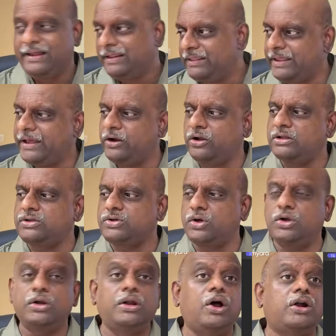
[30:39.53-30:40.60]
There also
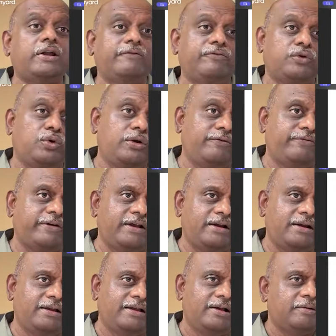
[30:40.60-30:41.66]
a lot of role for
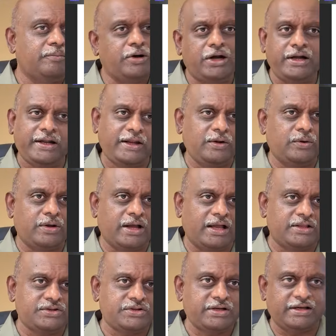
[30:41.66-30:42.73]

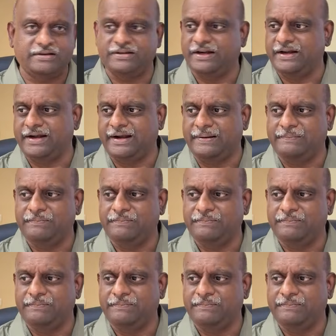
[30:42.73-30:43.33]
montelukast, etc.